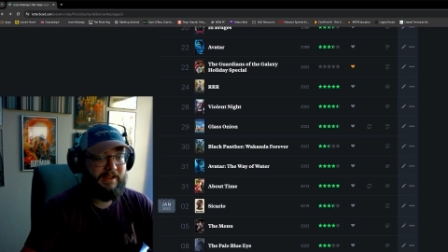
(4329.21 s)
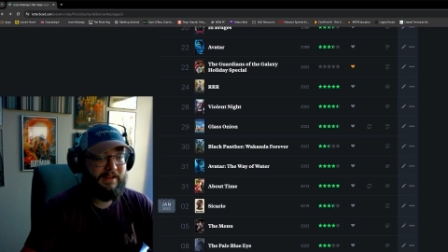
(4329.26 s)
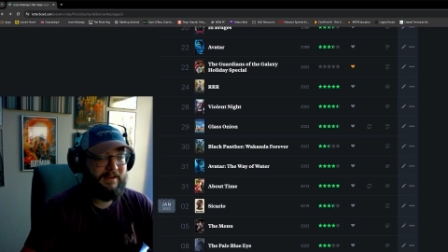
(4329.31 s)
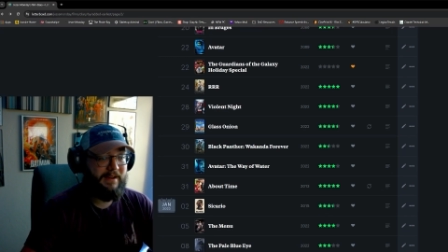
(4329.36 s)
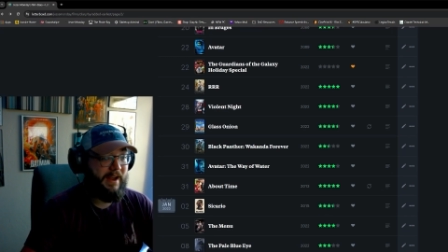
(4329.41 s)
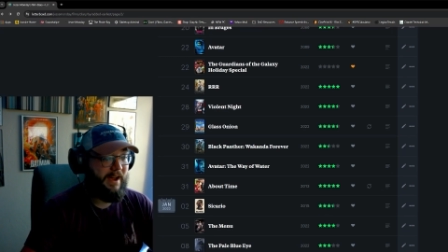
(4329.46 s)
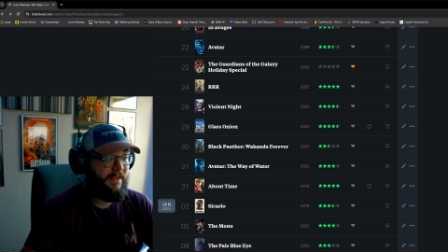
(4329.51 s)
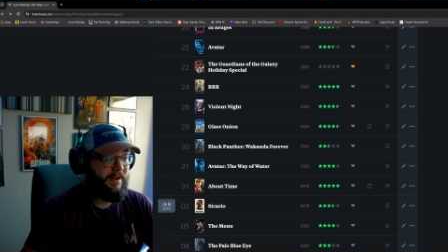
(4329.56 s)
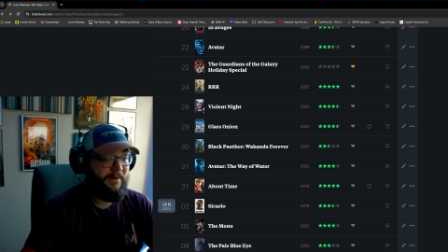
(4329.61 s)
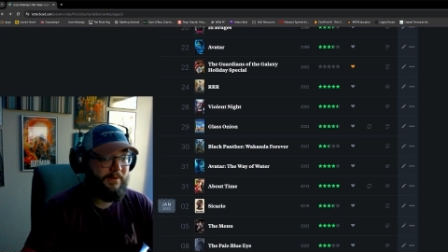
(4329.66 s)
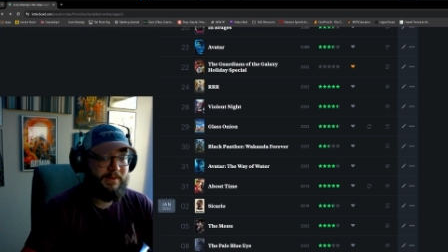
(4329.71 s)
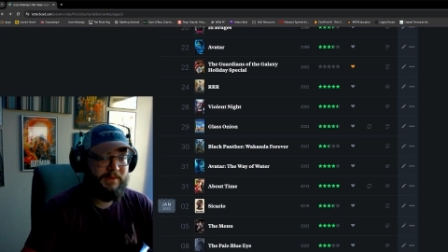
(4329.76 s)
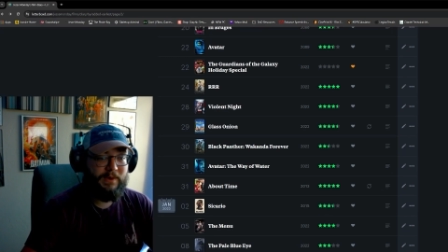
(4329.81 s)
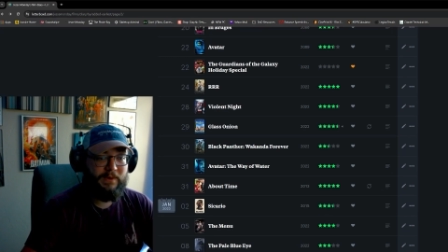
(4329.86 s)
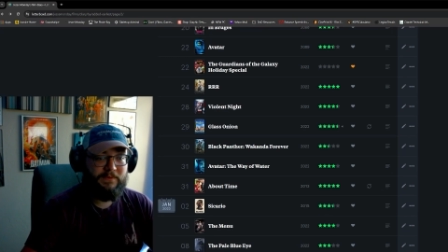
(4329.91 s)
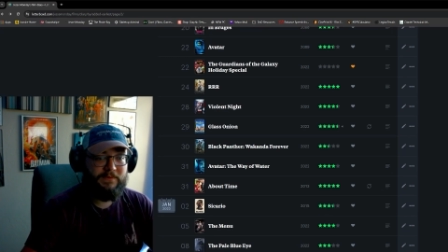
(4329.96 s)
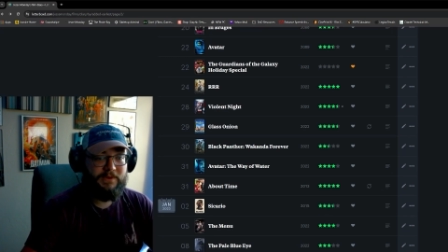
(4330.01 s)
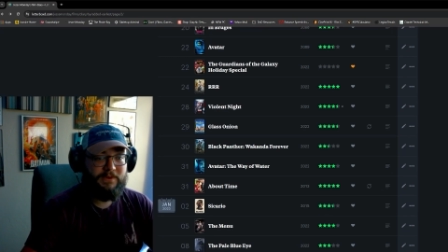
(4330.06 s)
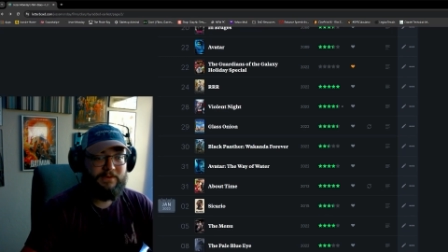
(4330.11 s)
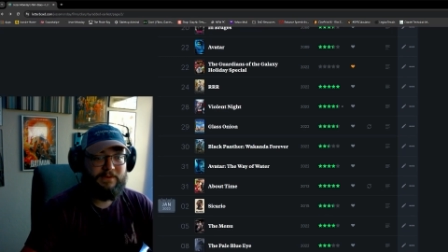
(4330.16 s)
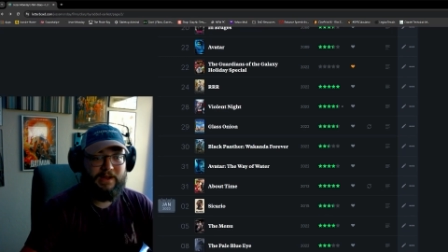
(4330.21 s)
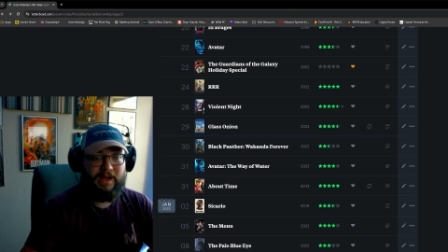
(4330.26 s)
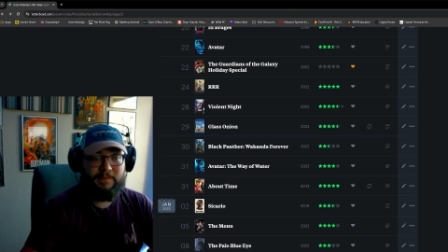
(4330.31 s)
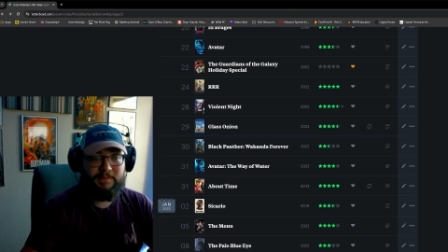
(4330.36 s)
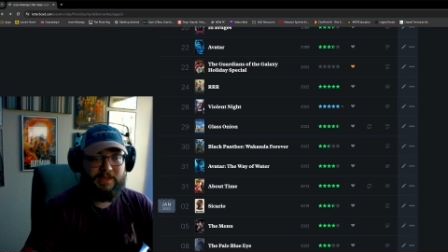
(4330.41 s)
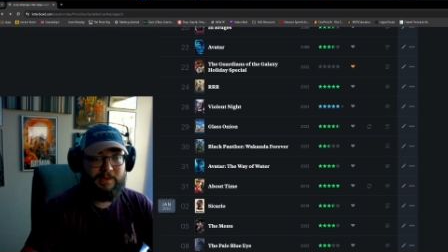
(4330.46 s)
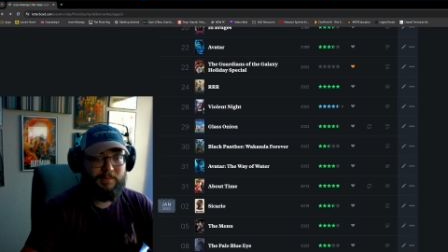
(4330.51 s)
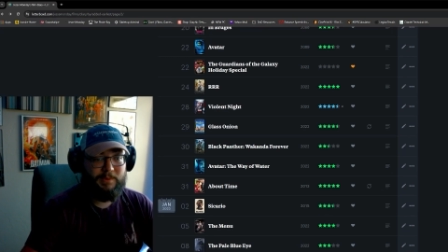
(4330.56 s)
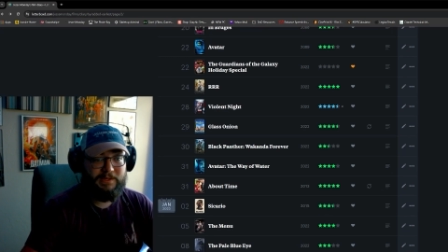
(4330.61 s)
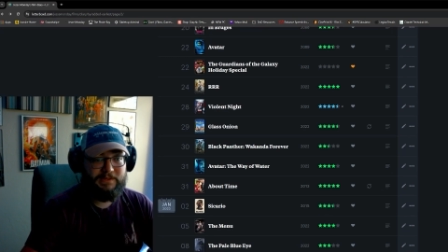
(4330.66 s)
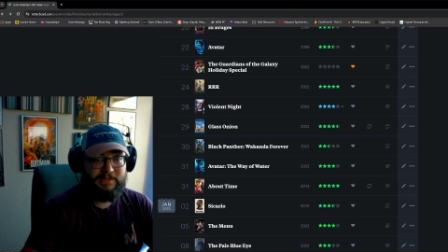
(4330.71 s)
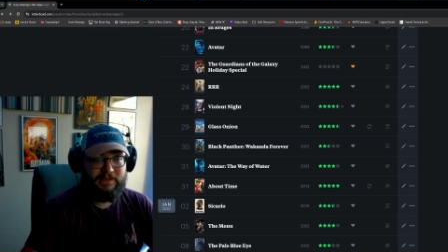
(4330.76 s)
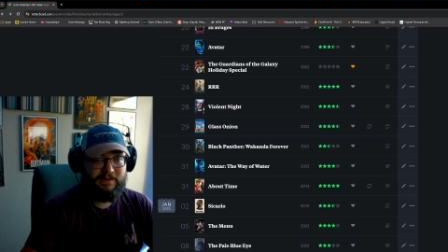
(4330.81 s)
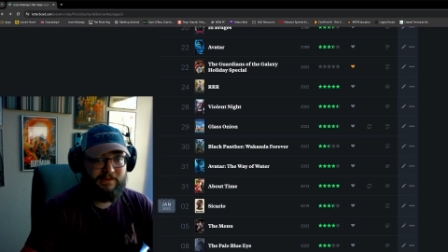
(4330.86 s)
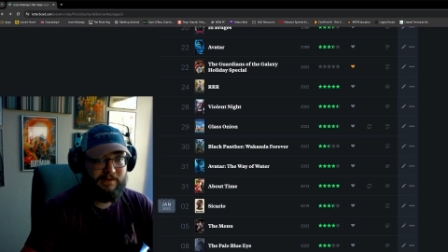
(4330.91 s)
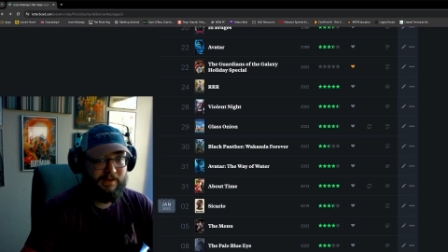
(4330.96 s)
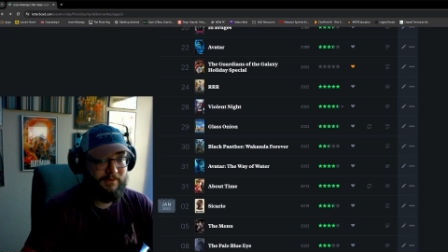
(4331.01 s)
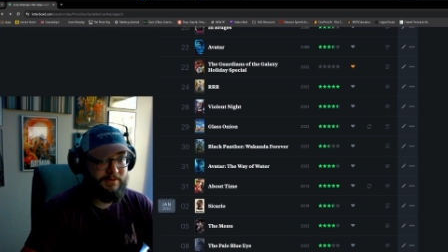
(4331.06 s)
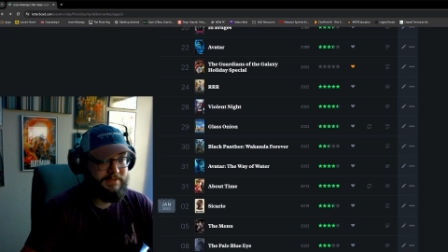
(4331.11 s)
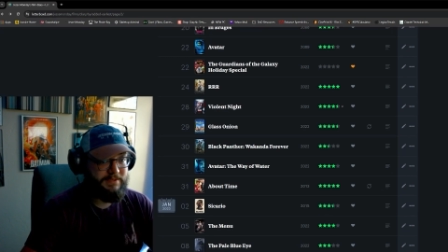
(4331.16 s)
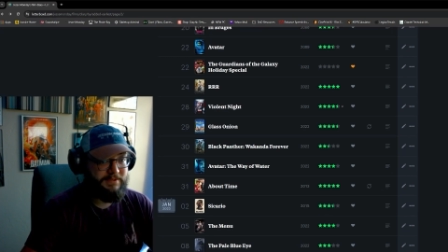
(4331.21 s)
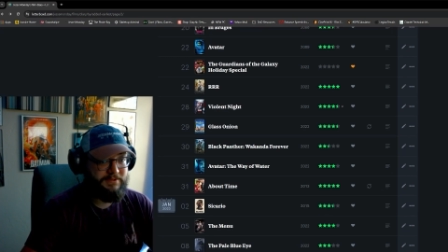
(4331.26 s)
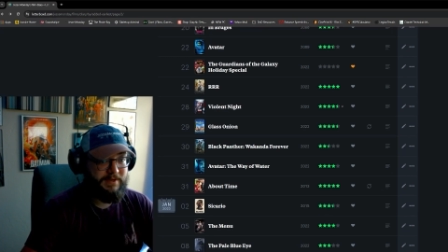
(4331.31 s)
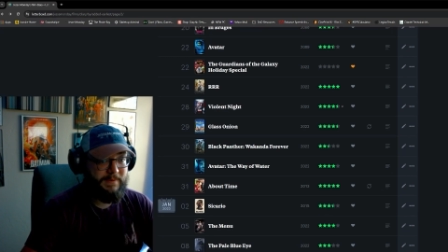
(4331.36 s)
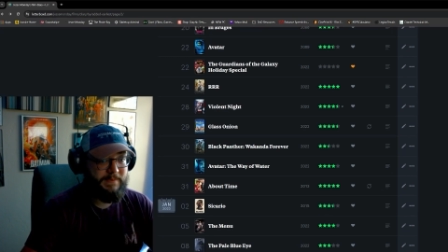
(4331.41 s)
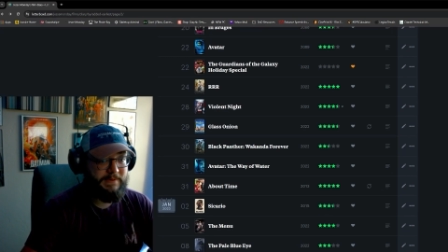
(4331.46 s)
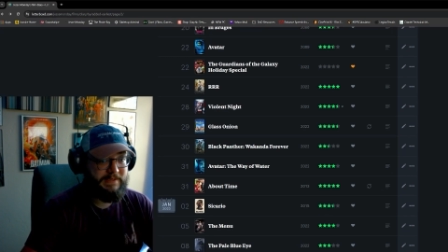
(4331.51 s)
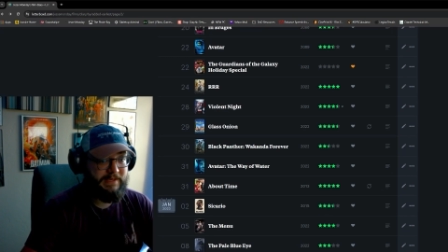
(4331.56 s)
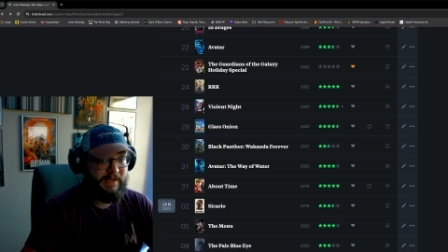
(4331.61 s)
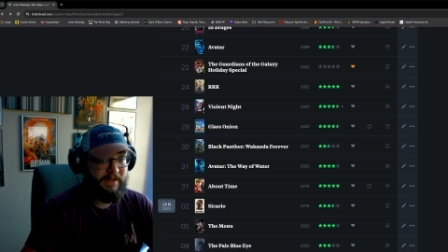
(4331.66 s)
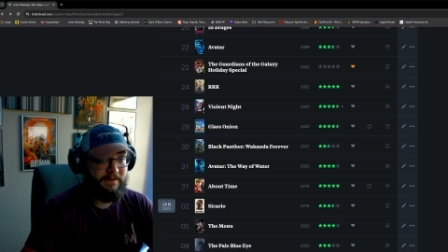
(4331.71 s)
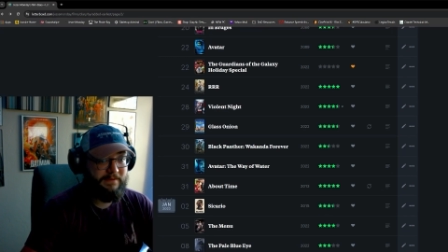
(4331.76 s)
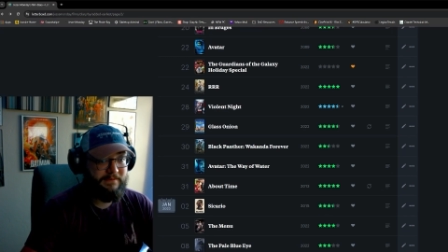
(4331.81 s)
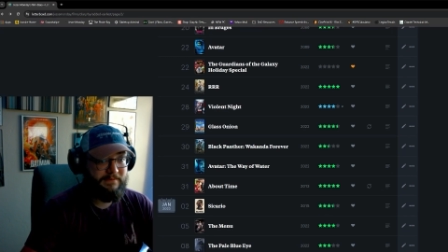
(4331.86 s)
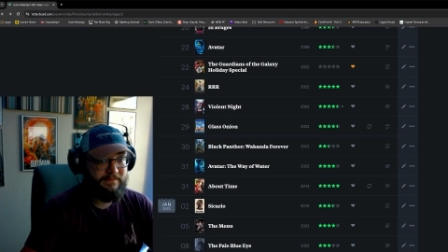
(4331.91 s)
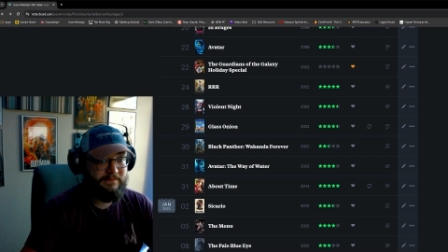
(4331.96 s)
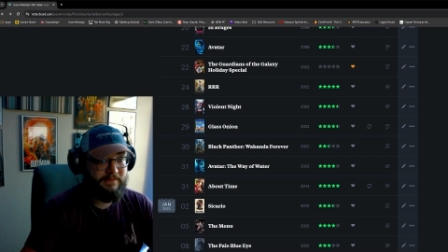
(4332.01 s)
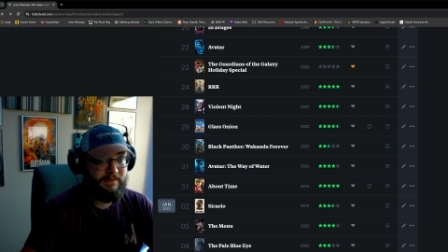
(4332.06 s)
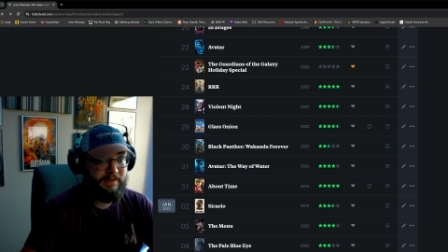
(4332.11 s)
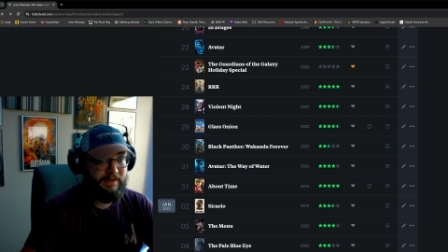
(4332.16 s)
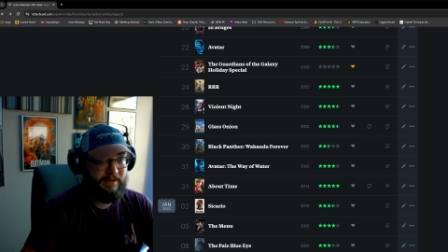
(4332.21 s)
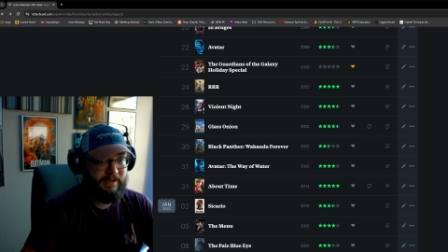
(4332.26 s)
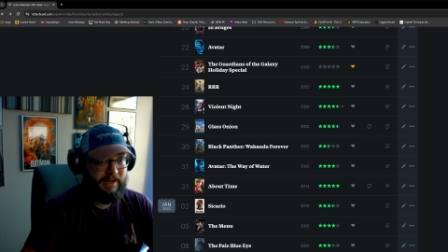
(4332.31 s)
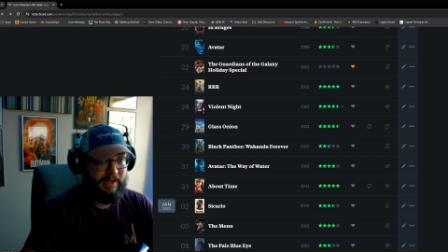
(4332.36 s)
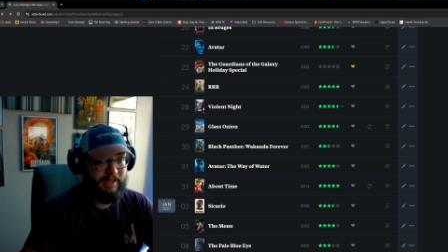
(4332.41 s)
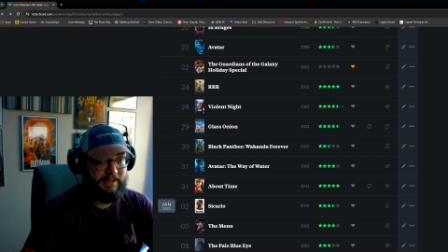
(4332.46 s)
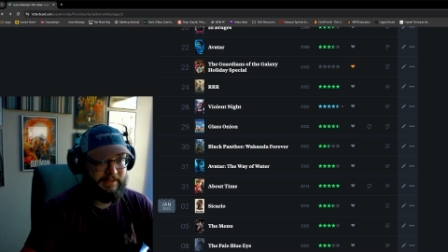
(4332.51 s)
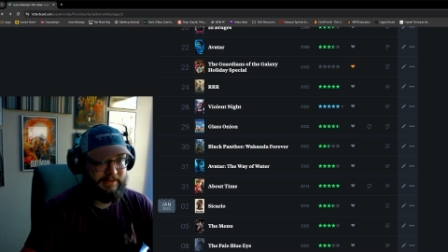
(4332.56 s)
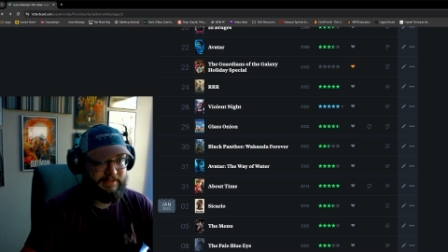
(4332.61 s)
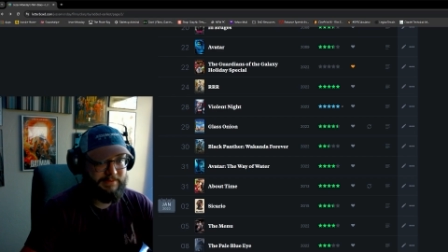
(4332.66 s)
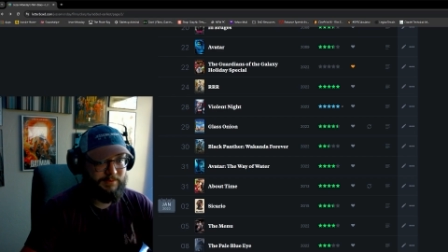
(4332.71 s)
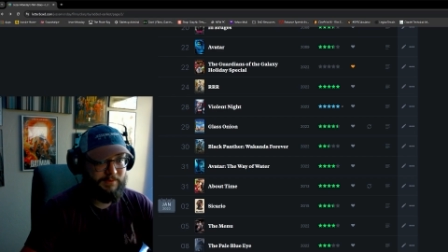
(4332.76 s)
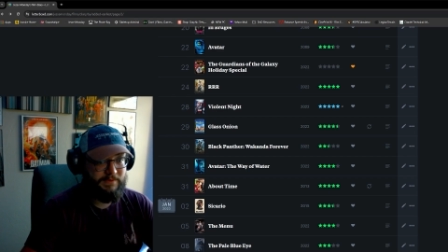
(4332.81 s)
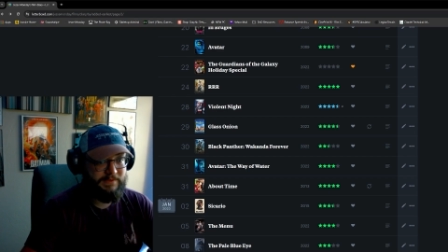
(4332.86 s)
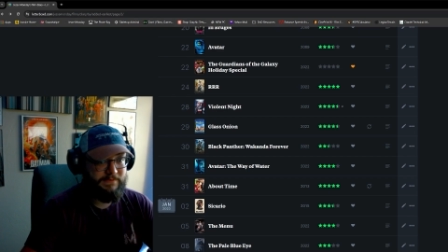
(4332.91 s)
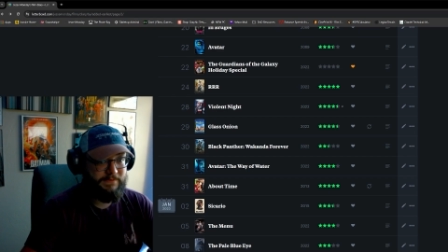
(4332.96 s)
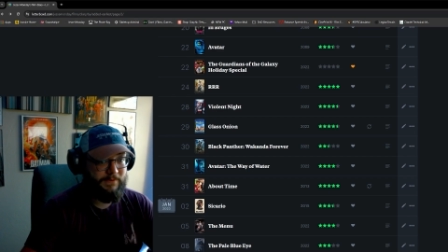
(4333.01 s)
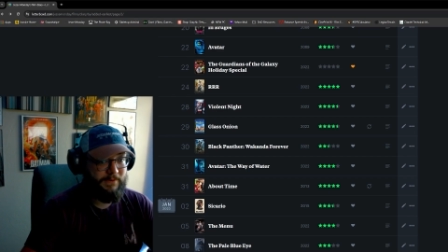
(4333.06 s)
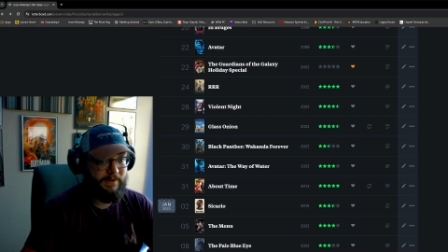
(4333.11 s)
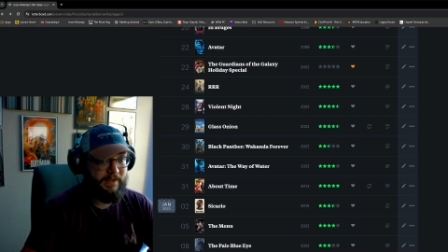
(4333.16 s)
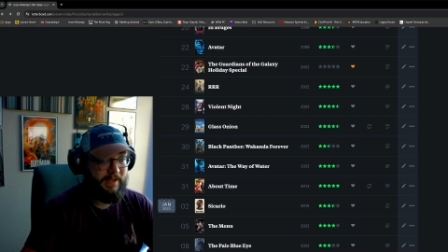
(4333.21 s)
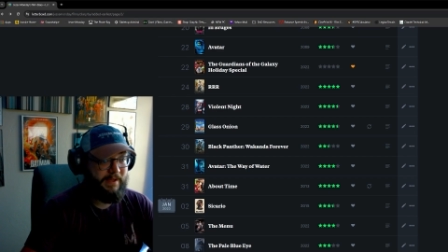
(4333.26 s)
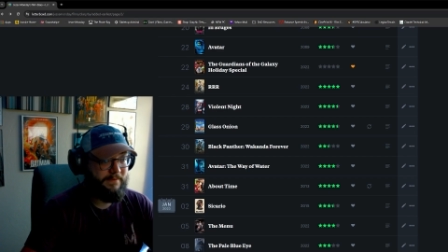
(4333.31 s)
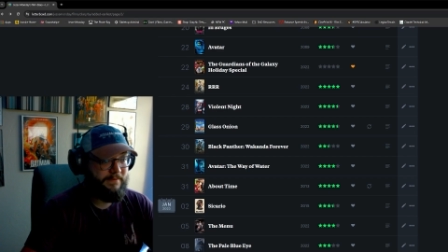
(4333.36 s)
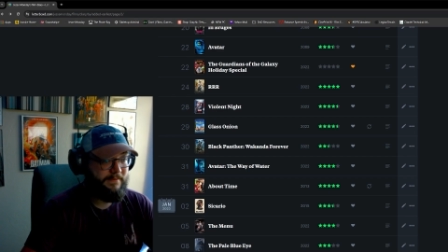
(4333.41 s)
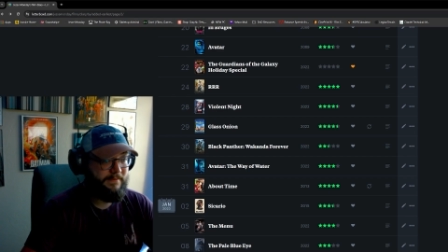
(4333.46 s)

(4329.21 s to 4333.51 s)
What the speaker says: Now that I read that review, I'm keeping it there. I wasn't going to drop it down. I think this movie's a 4.5.